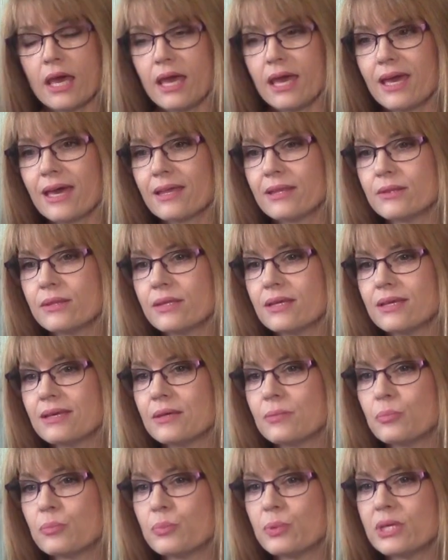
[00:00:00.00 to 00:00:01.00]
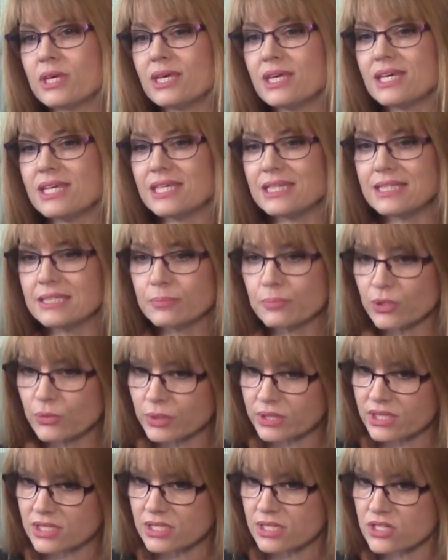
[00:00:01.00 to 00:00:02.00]
And people
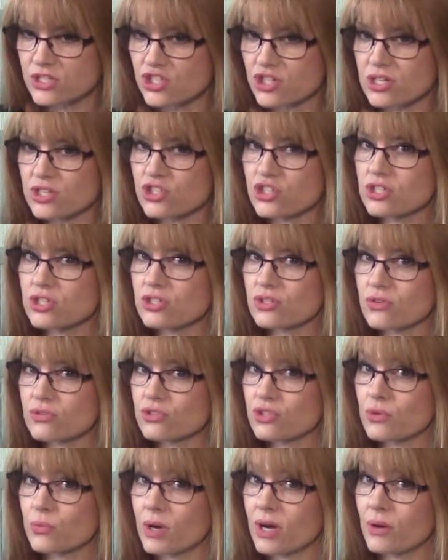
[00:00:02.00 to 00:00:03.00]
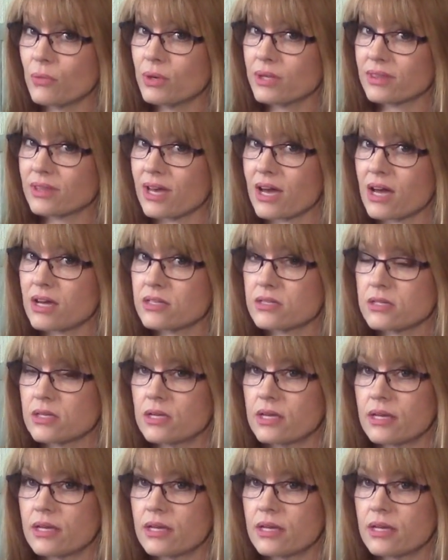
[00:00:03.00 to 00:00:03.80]
with this conjunction don't do well with that.